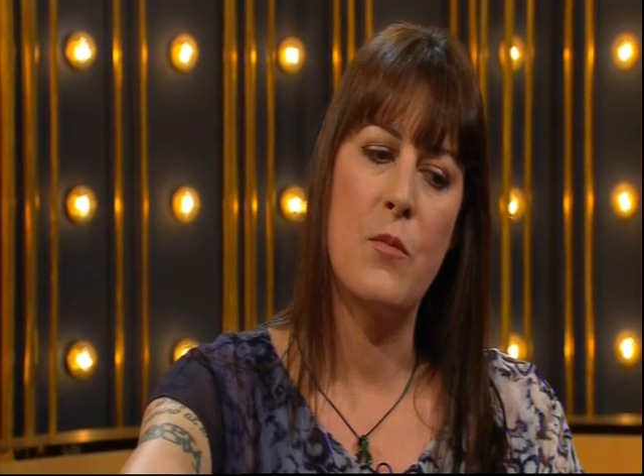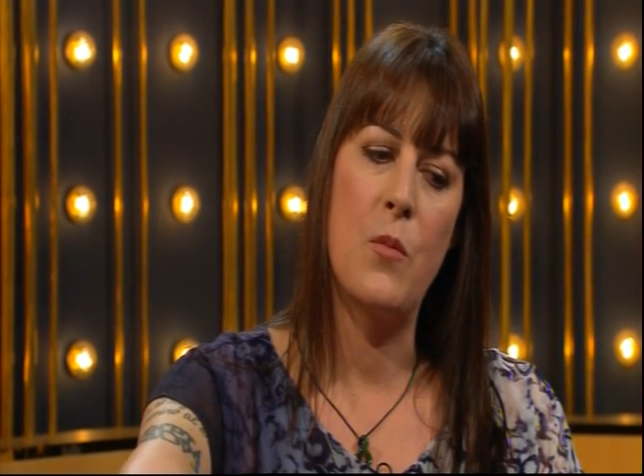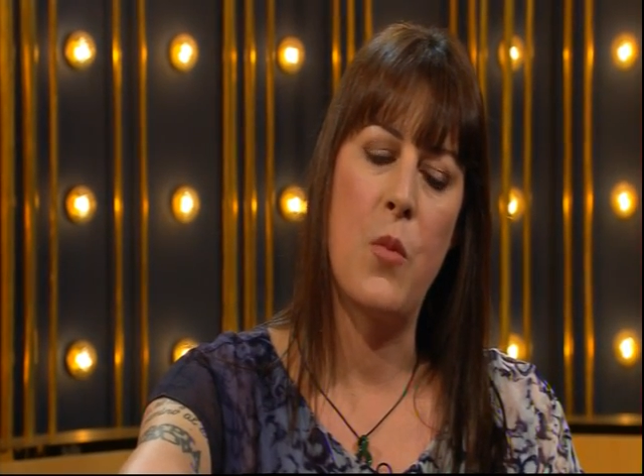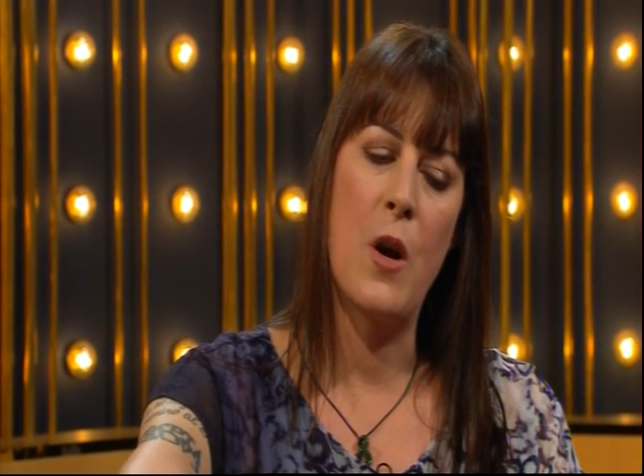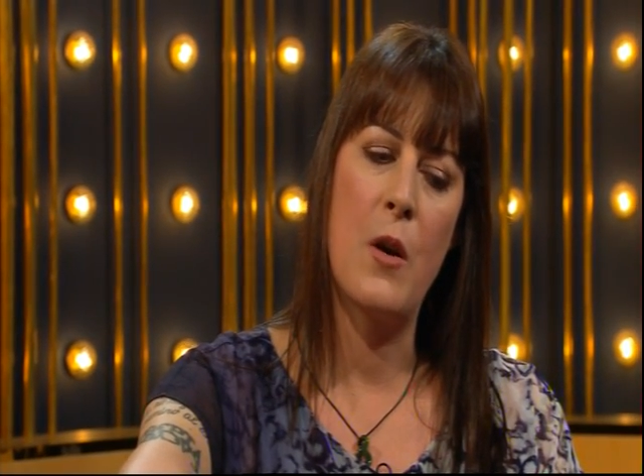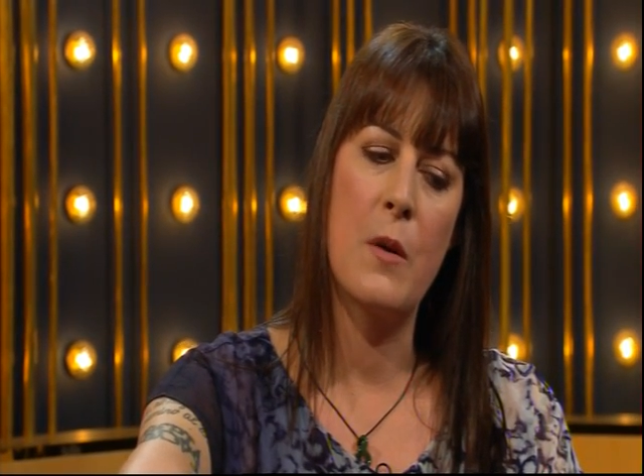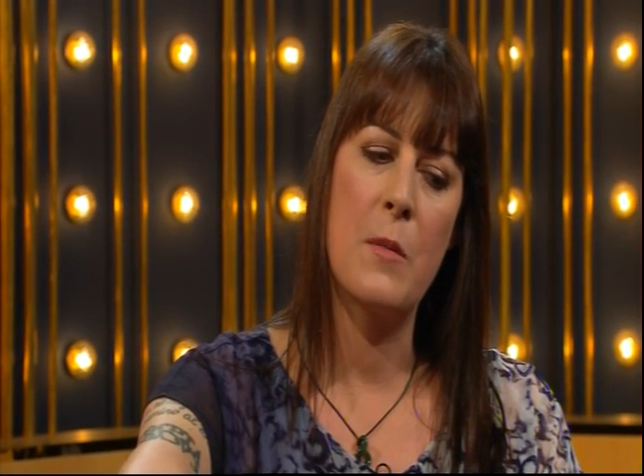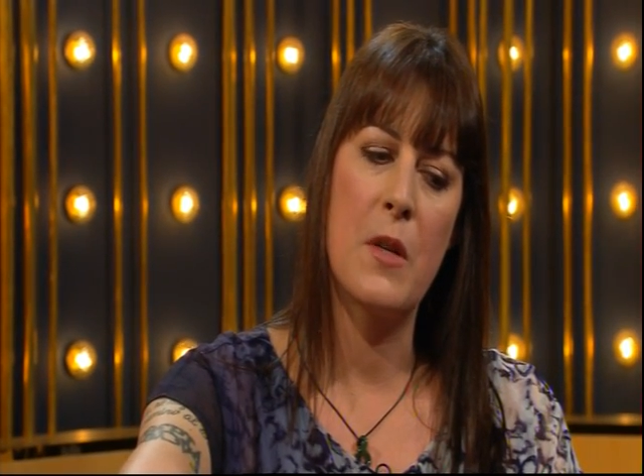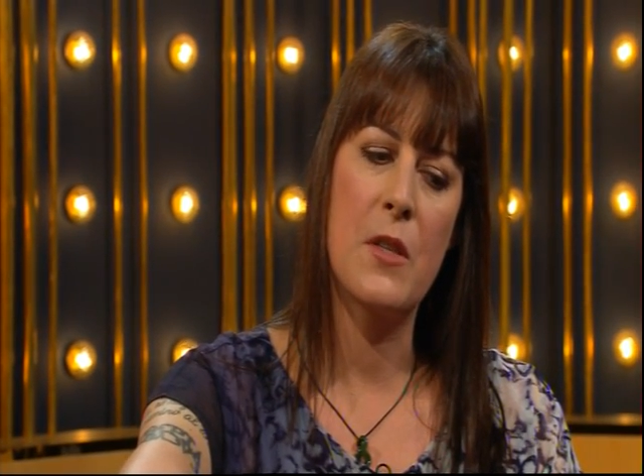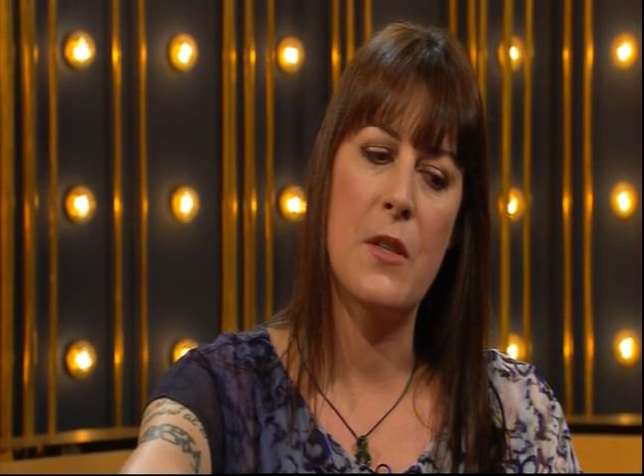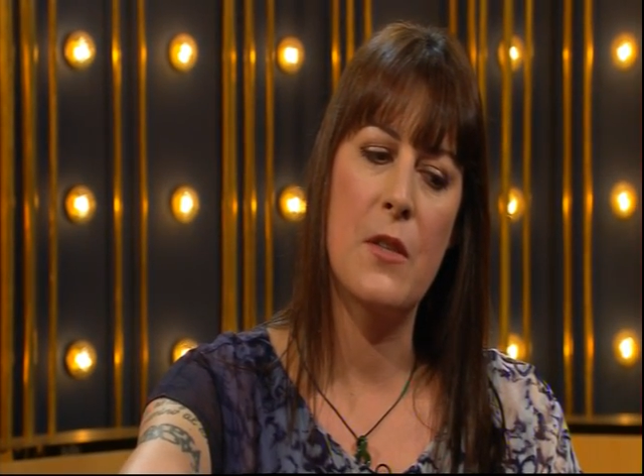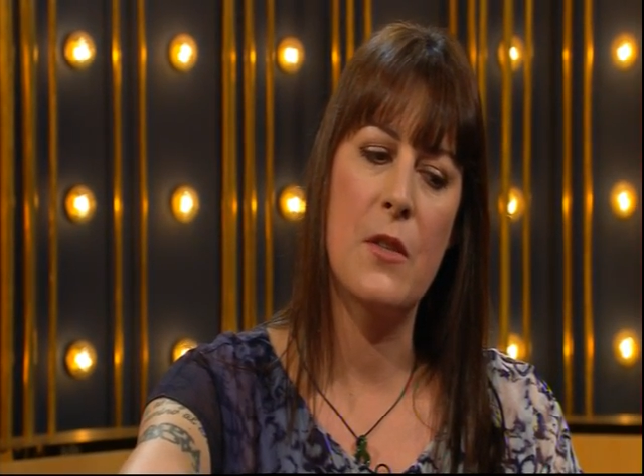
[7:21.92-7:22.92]
wearing my
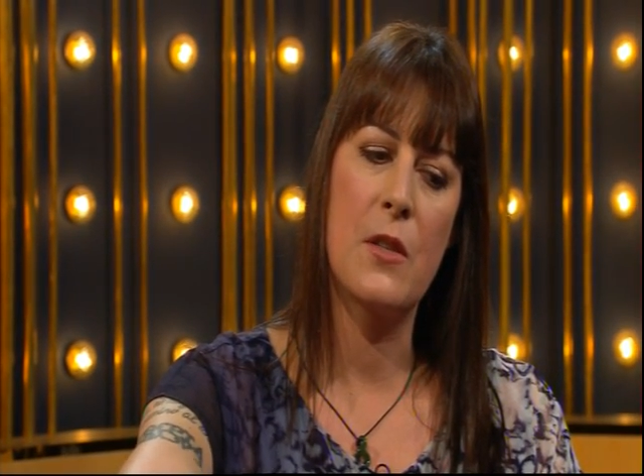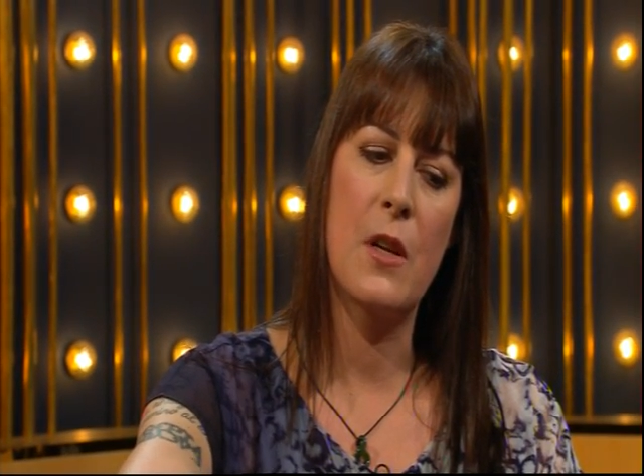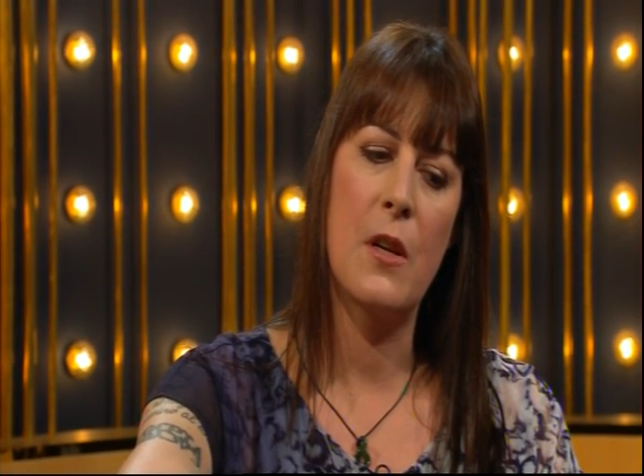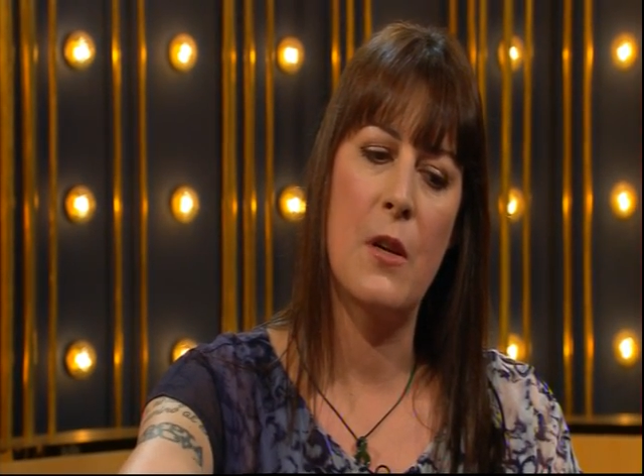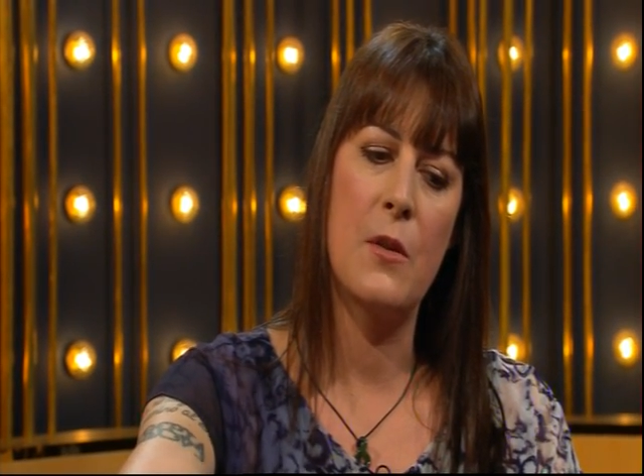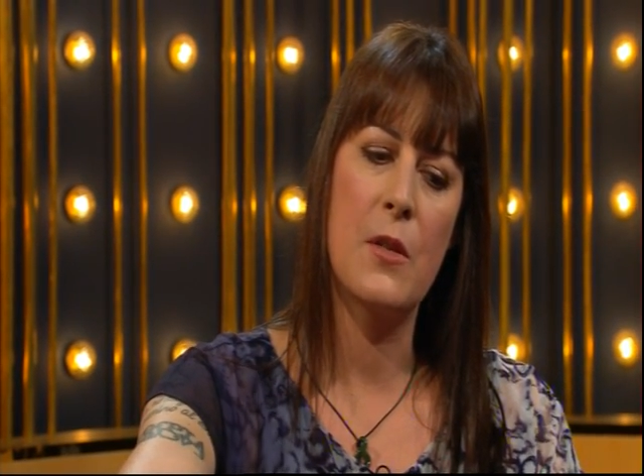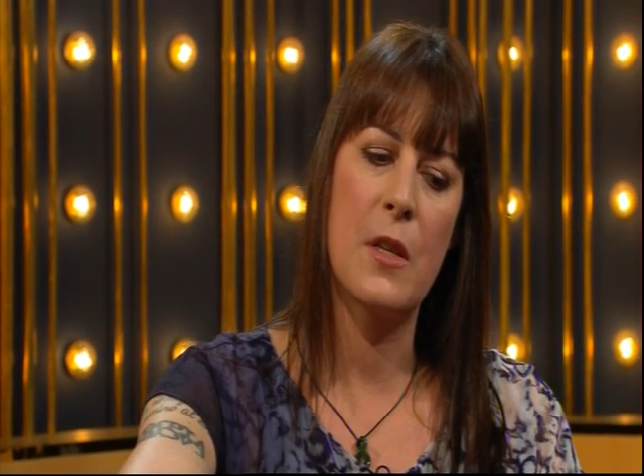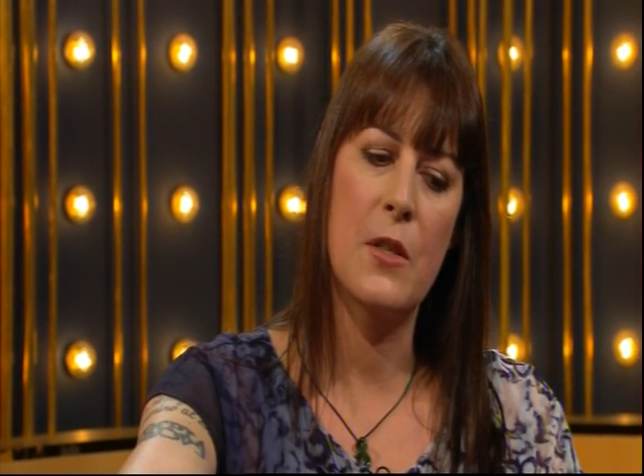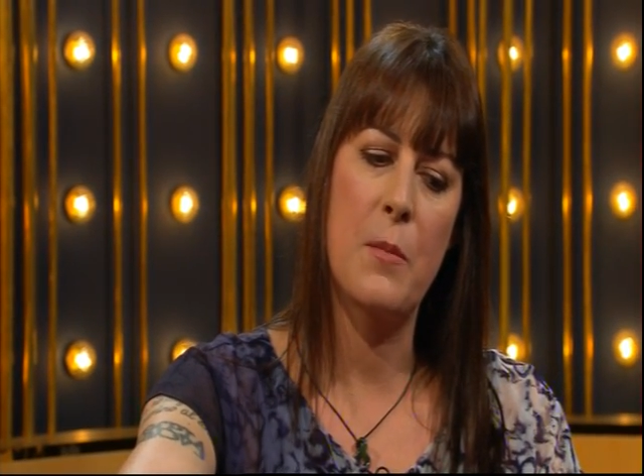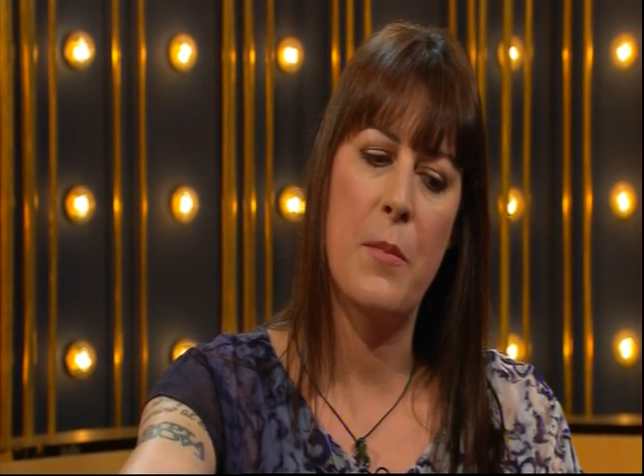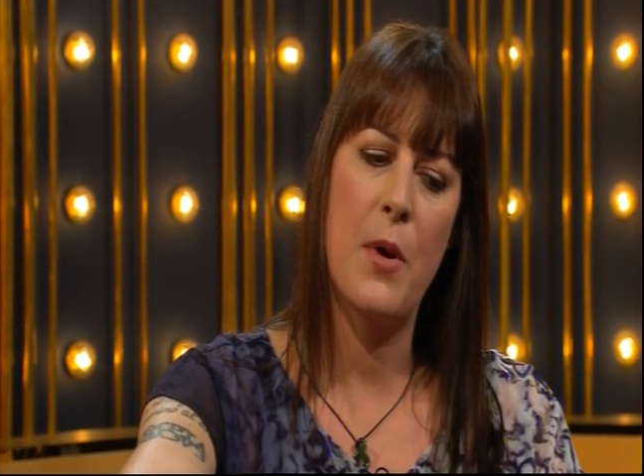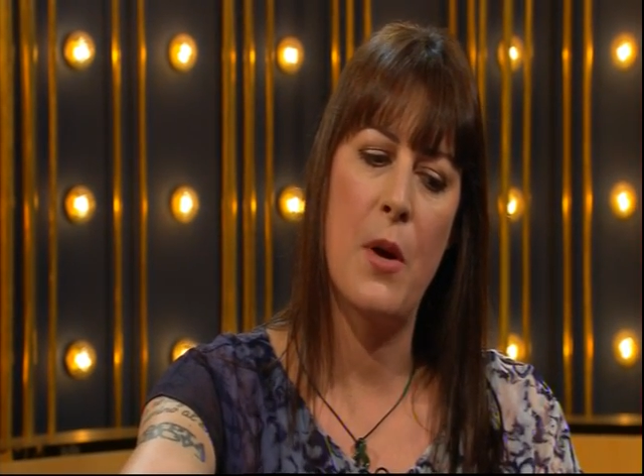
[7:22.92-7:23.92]
sister's clothes, I
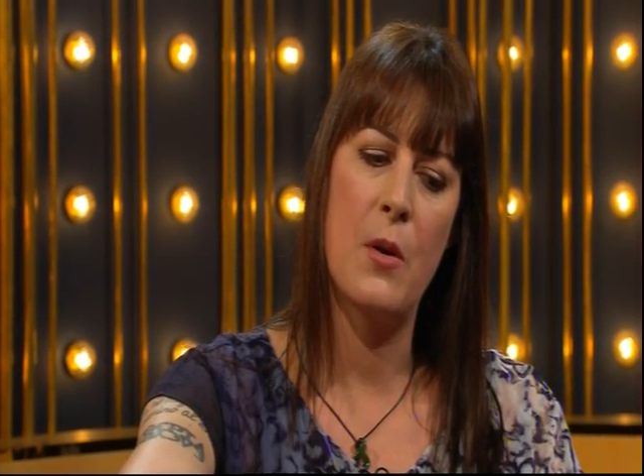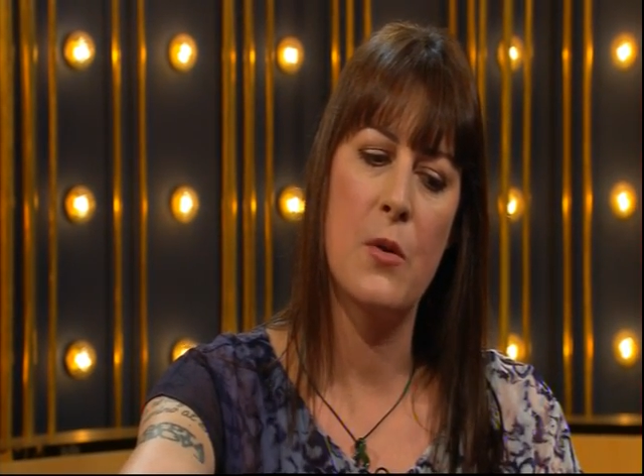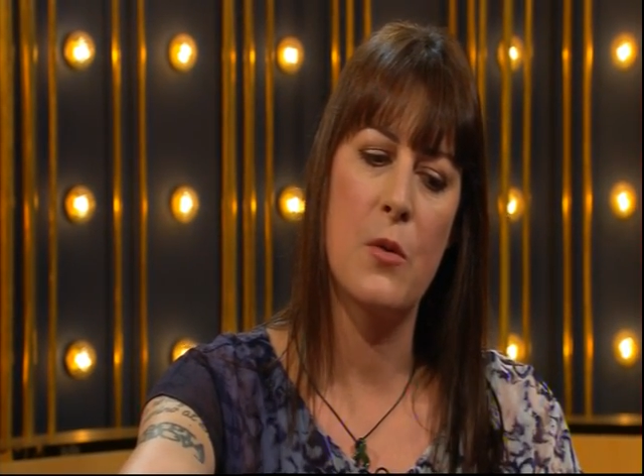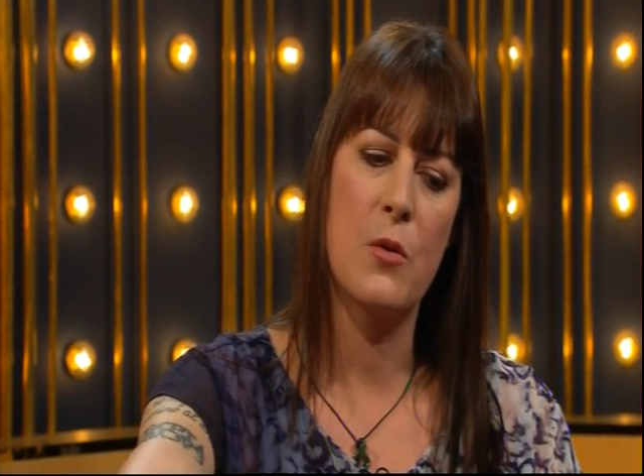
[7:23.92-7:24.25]
suppose,